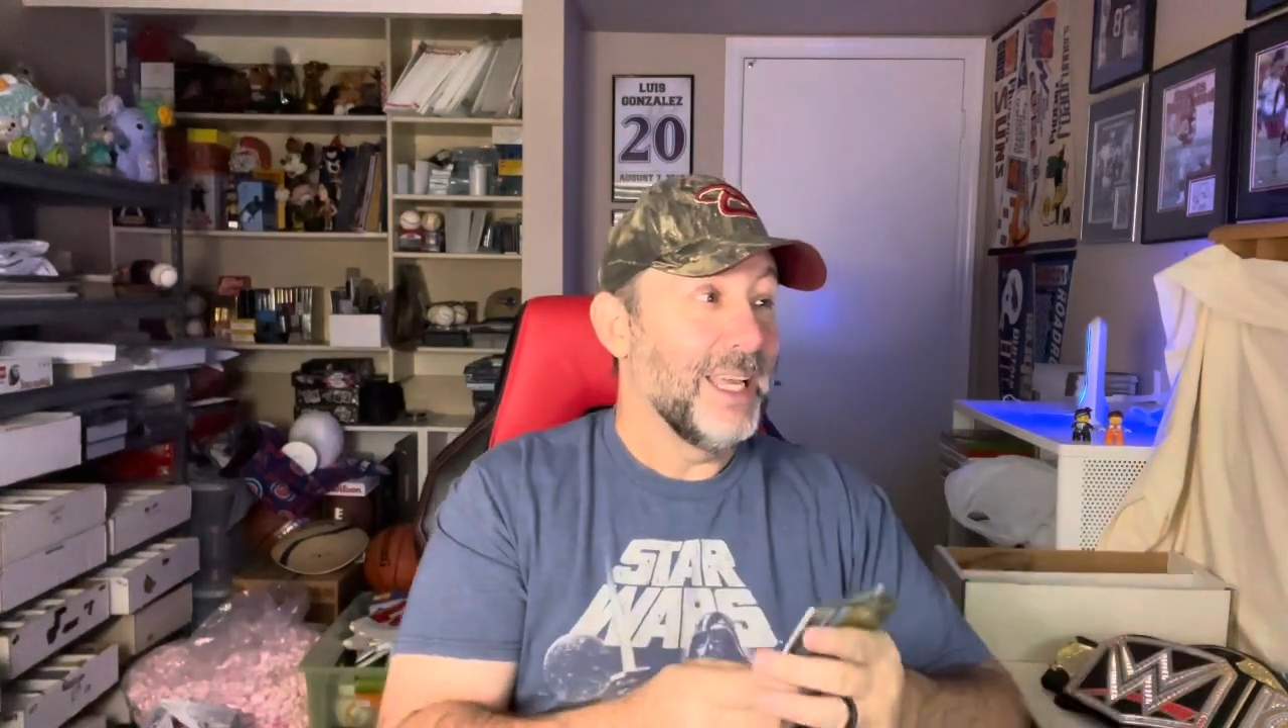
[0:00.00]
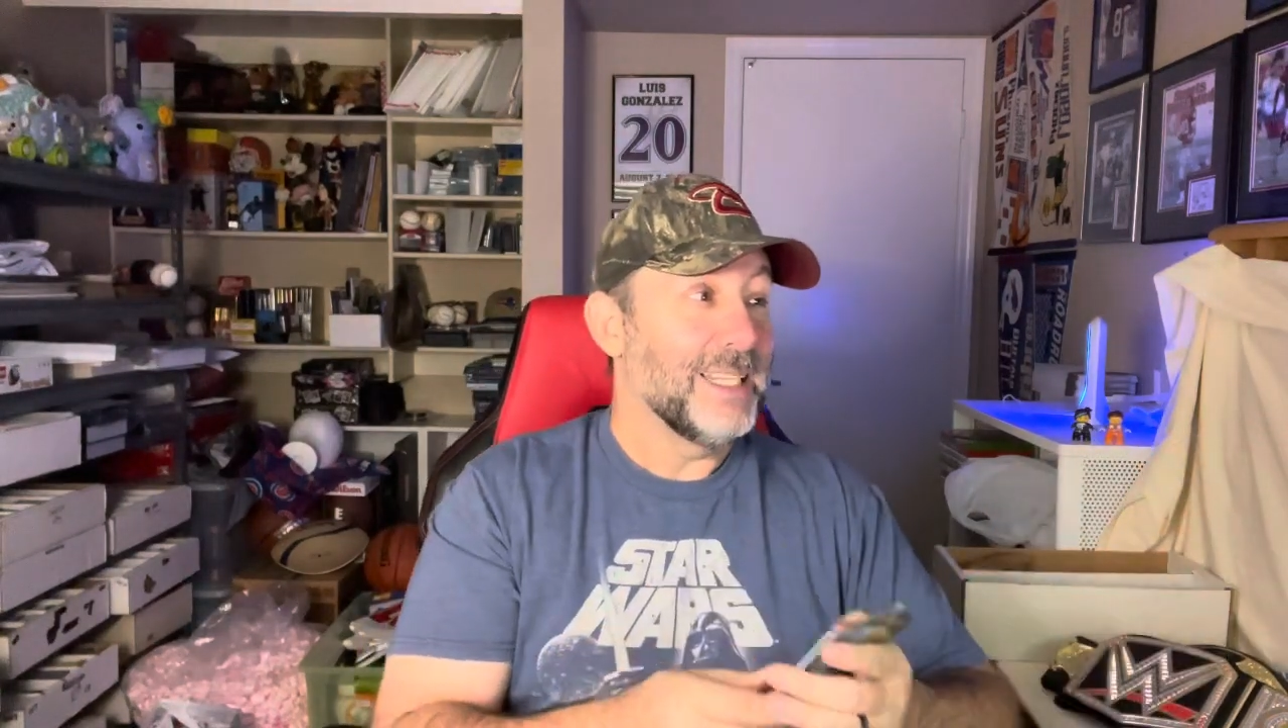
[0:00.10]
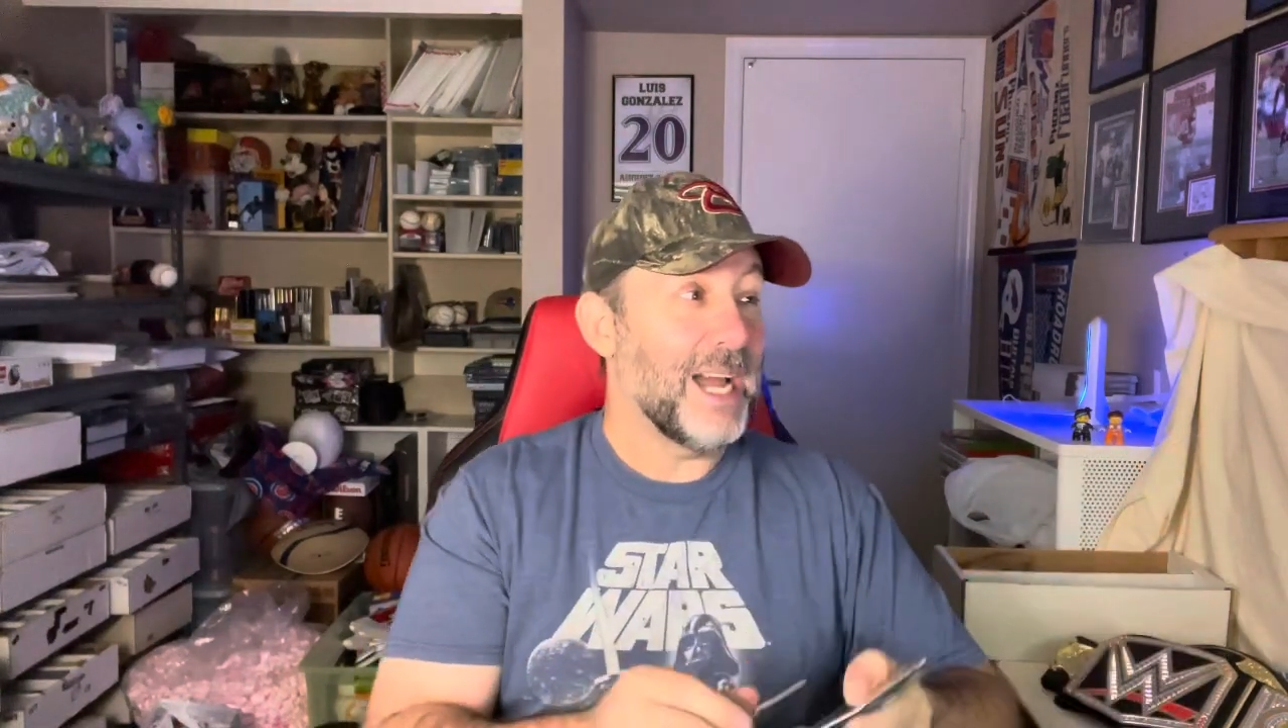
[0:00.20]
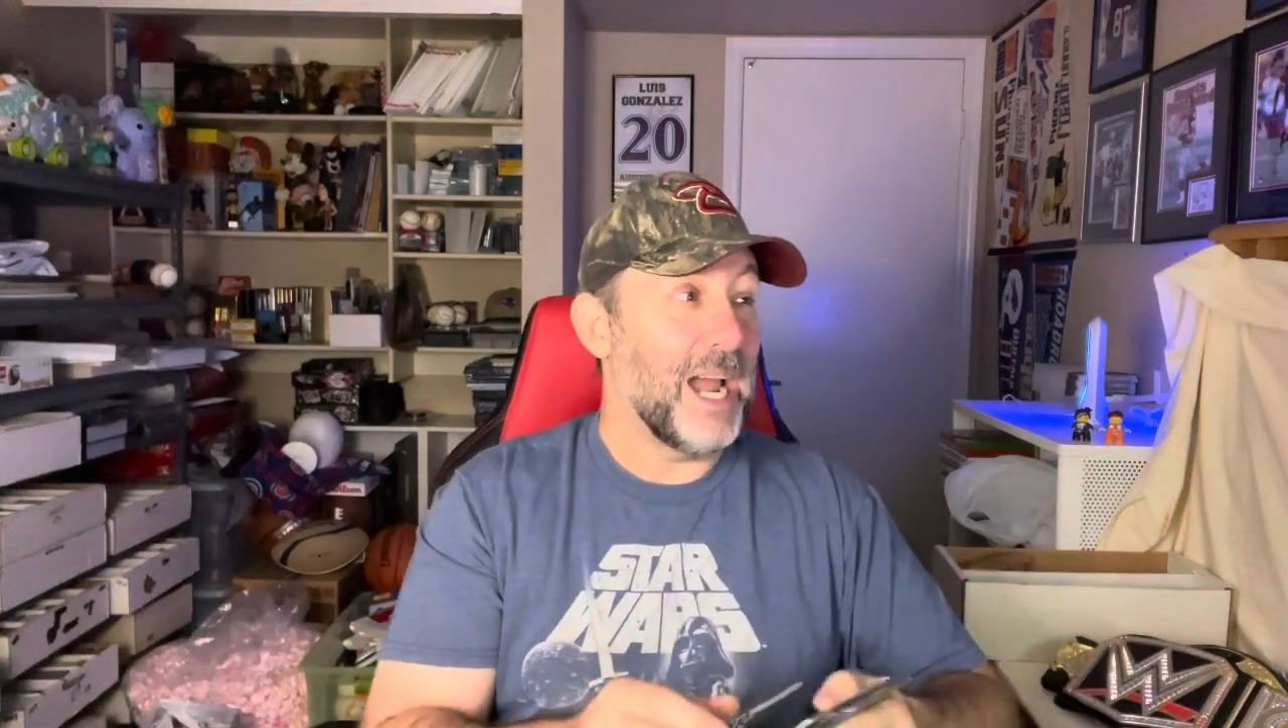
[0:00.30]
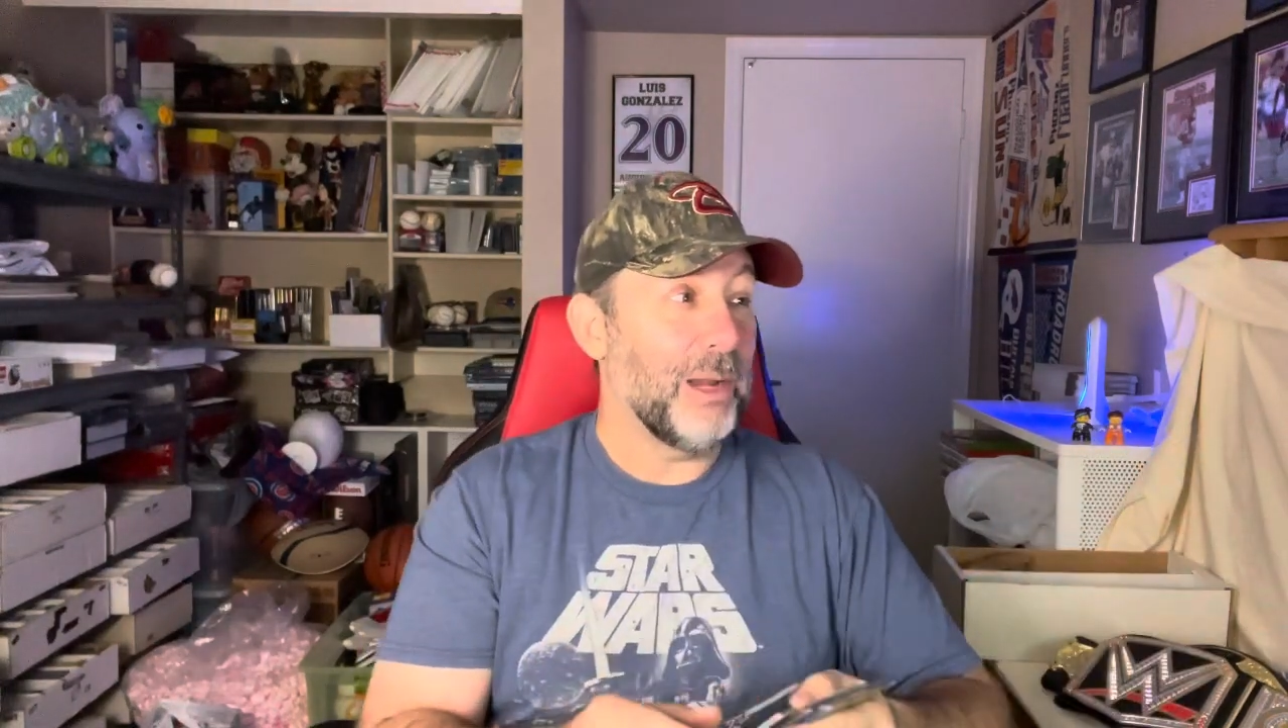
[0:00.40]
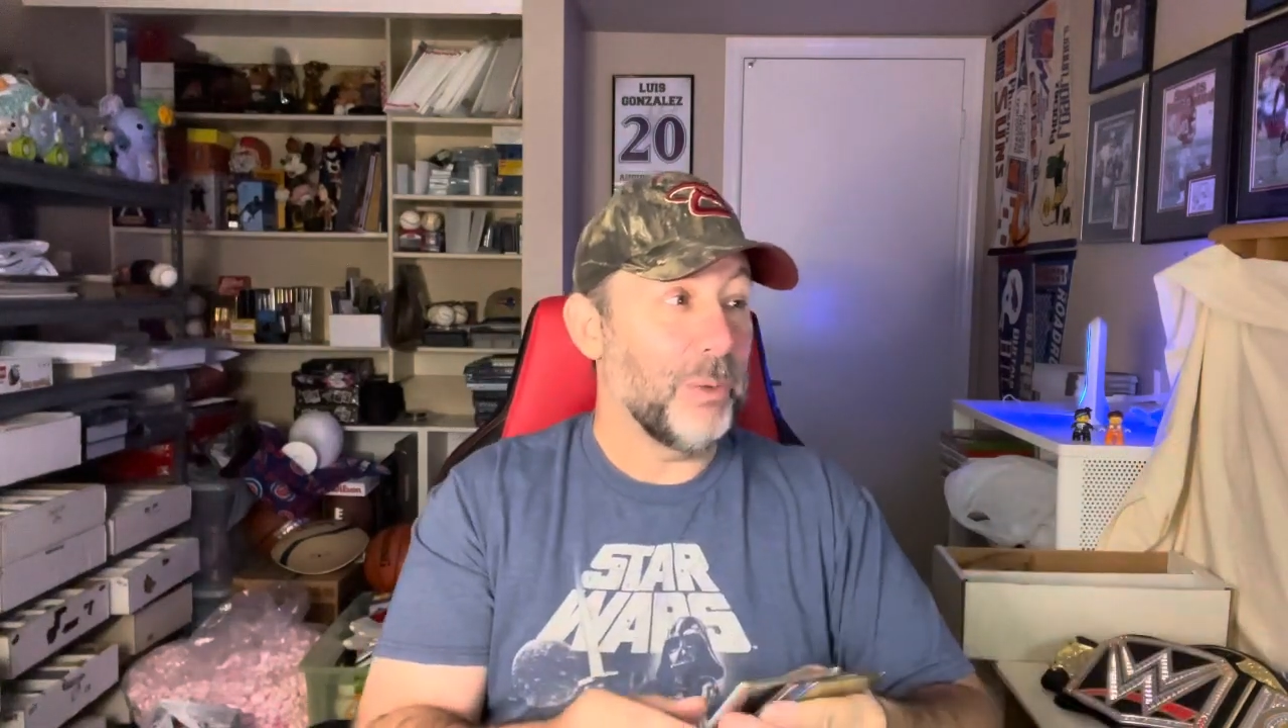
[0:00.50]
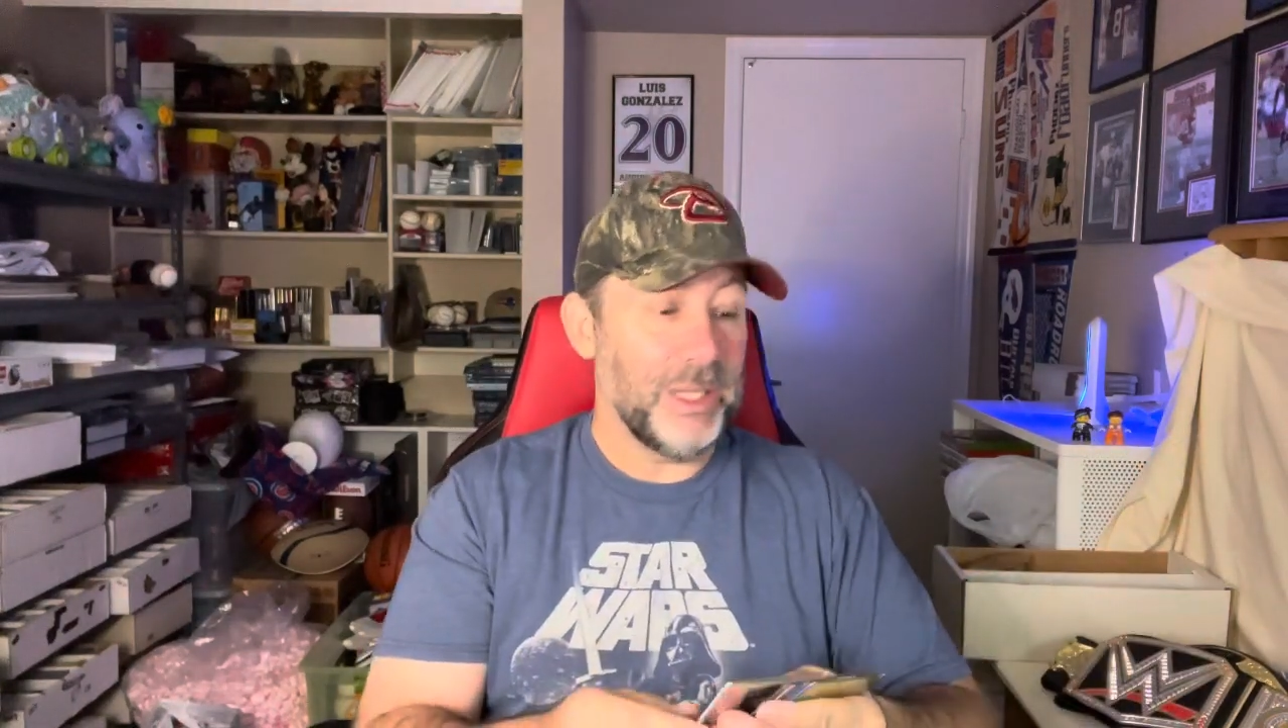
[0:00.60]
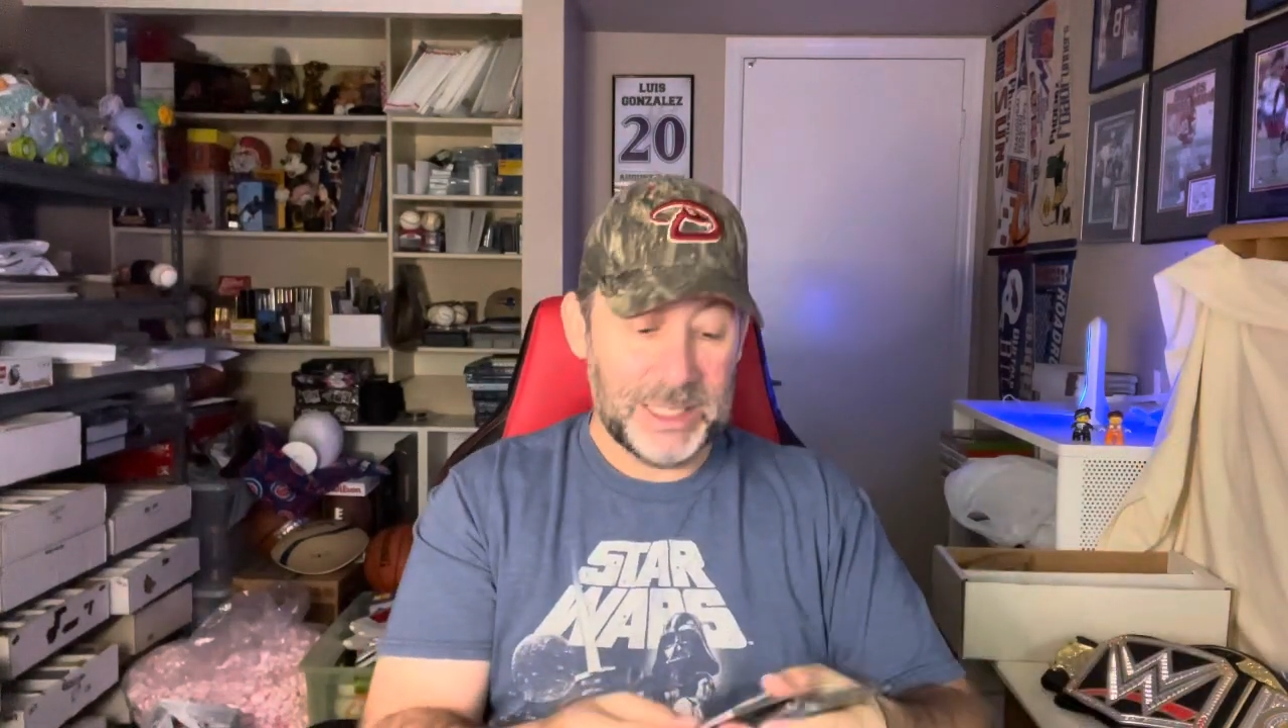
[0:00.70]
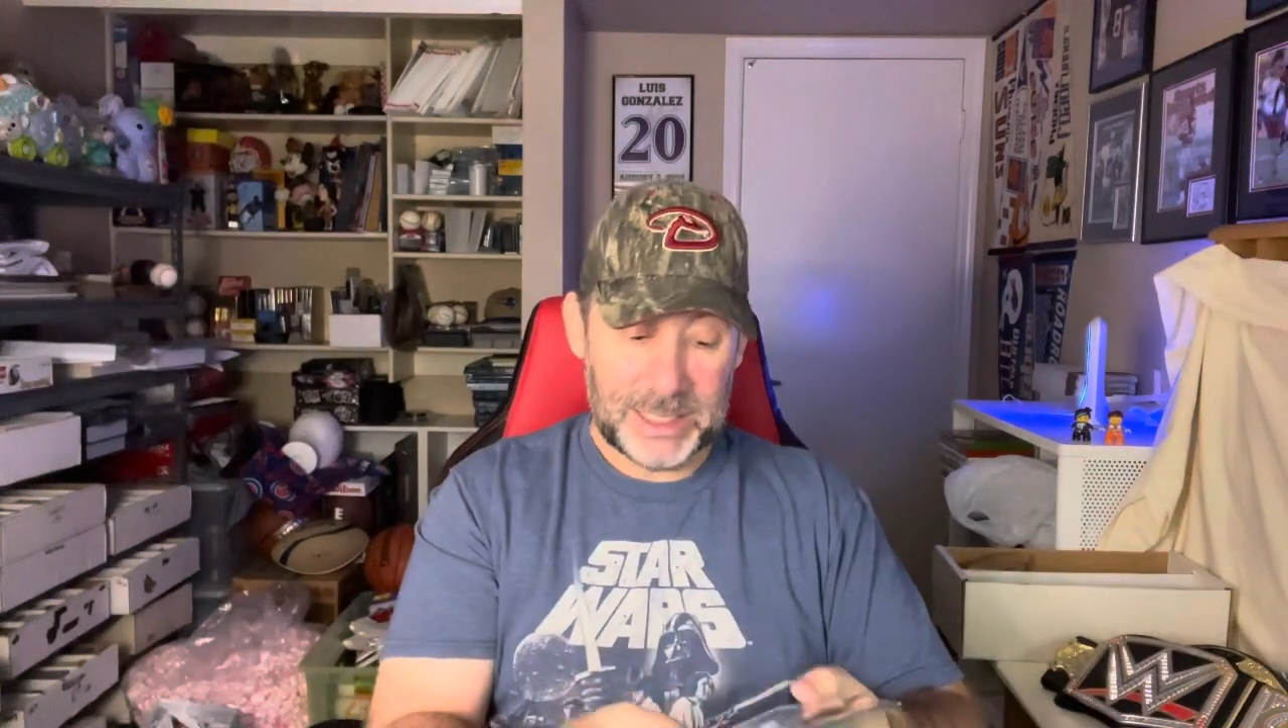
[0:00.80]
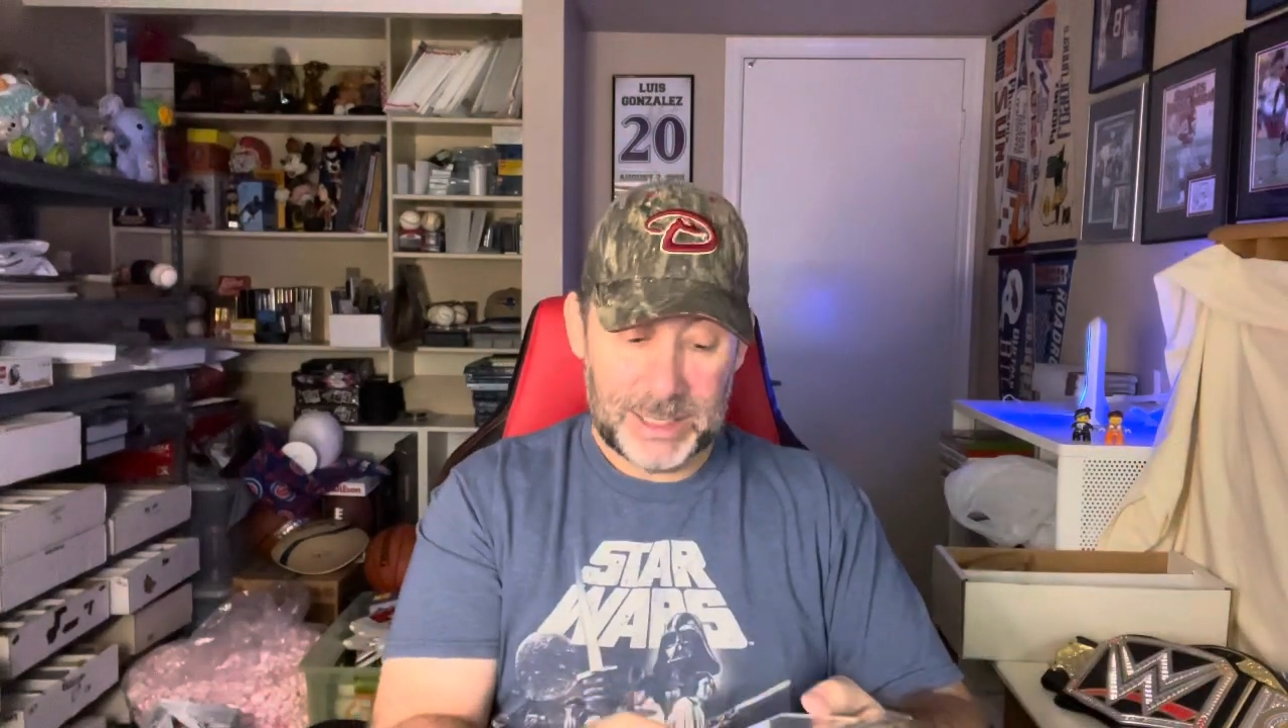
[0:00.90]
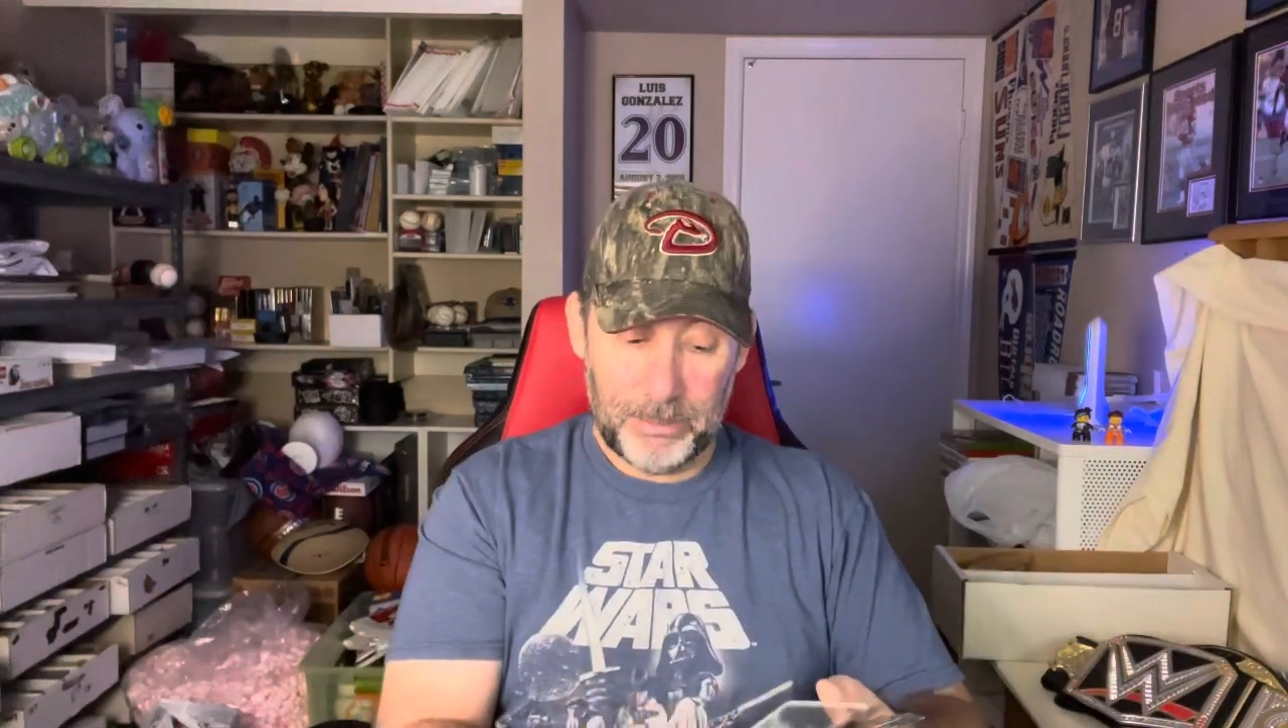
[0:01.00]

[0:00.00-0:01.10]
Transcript: Tyrese